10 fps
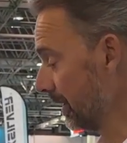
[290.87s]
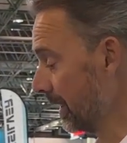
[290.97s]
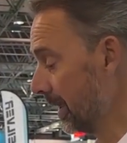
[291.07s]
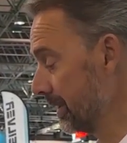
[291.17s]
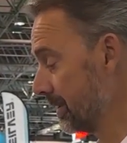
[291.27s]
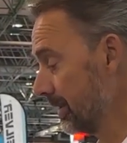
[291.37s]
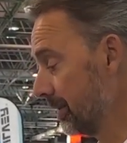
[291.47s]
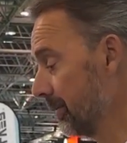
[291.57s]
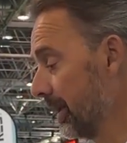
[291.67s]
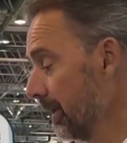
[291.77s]
nice
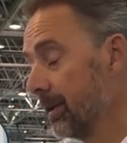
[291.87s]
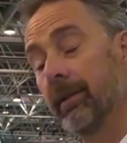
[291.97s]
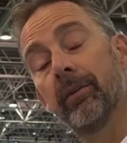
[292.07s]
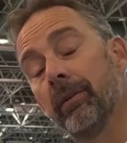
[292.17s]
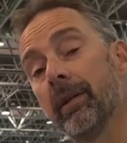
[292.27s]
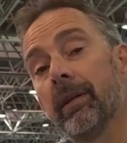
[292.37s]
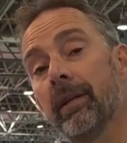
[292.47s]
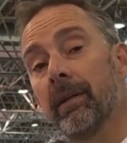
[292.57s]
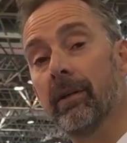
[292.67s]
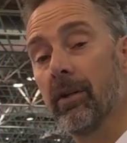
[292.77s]
drink
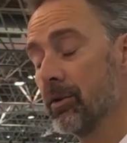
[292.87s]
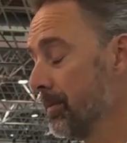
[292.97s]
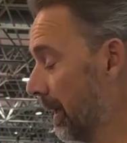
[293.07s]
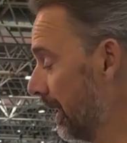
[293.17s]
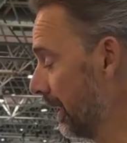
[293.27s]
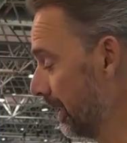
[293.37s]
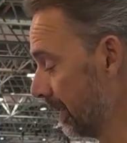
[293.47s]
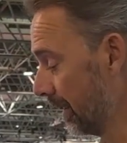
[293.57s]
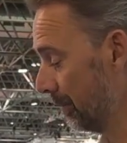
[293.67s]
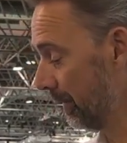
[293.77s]
close by
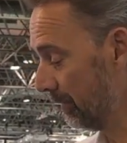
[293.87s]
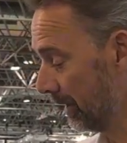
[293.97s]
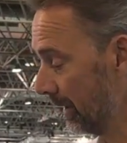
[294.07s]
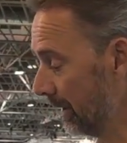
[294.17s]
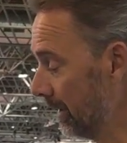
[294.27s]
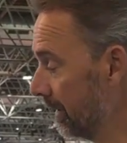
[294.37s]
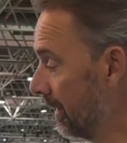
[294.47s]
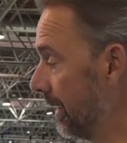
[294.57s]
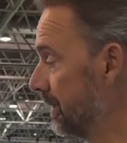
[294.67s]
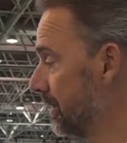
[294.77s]
can be really
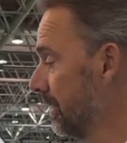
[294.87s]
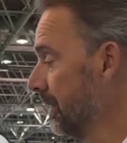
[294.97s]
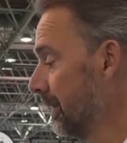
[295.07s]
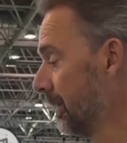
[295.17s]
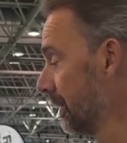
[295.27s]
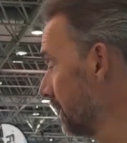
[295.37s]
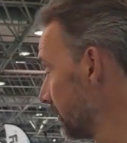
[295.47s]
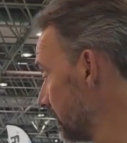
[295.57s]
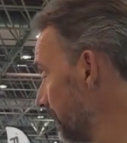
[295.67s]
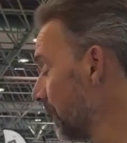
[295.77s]
nice. So the
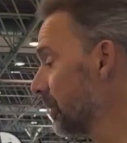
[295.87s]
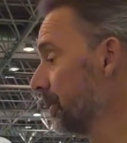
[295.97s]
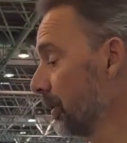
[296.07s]
submersible